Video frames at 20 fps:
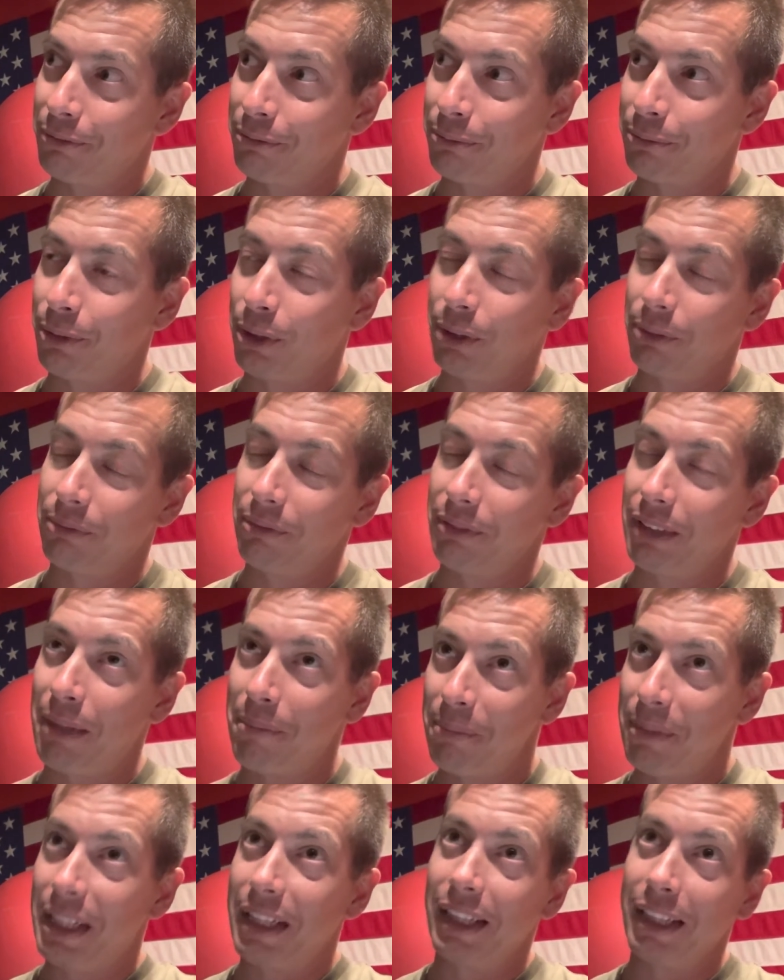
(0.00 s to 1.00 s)
Well, not
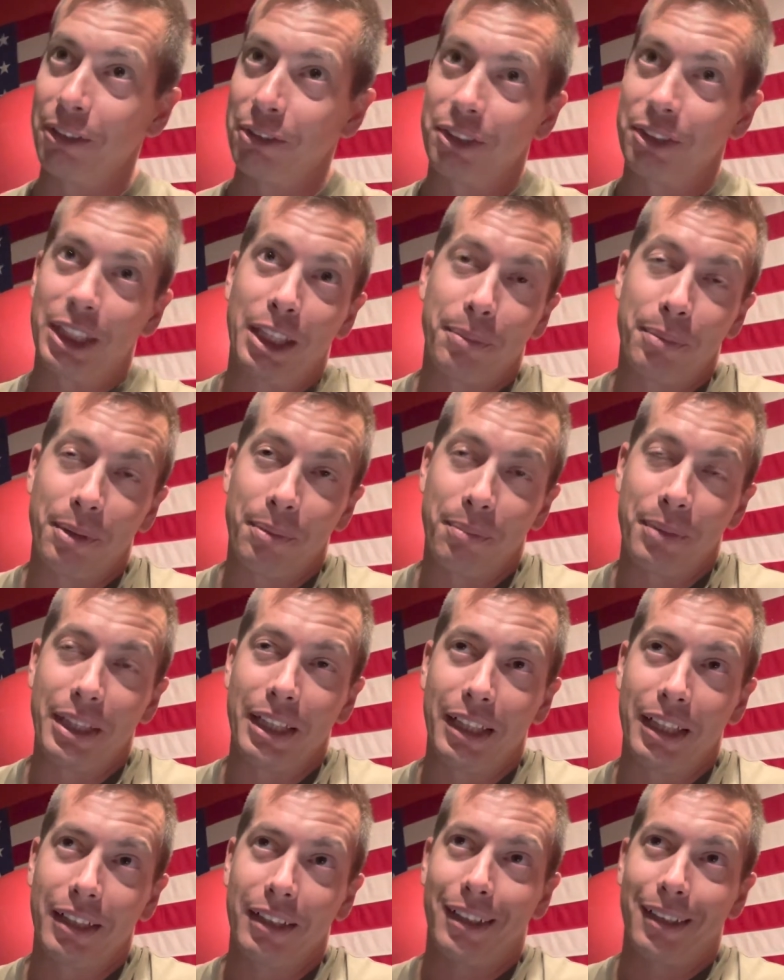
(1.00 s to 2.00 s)
me. They don't sneak up on
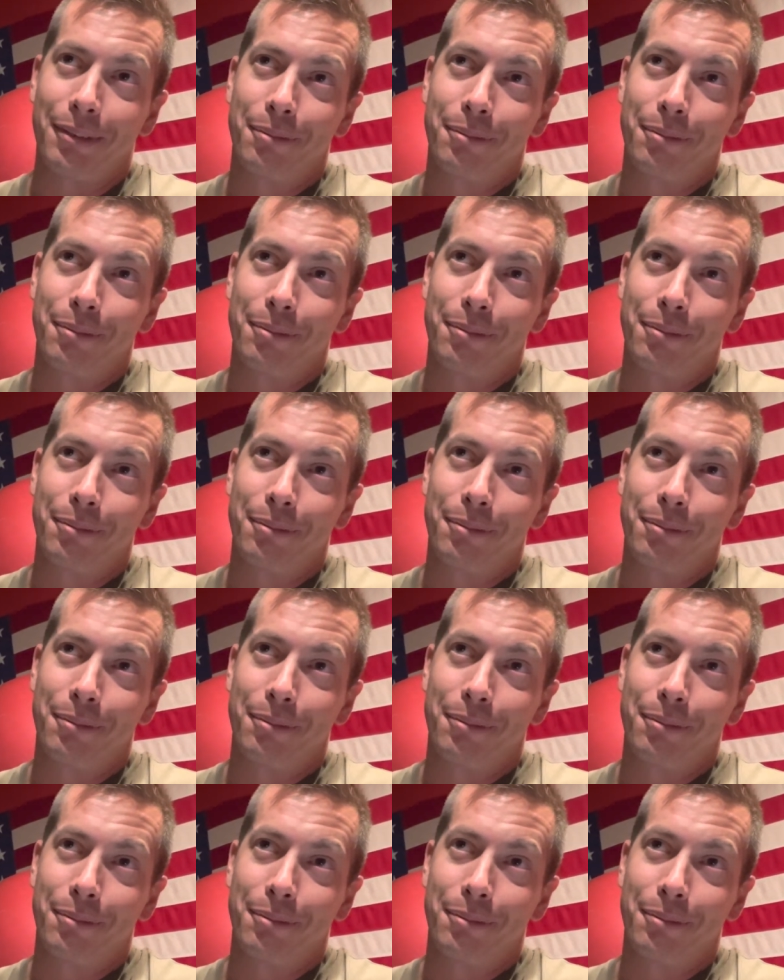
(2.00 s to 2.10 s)
me,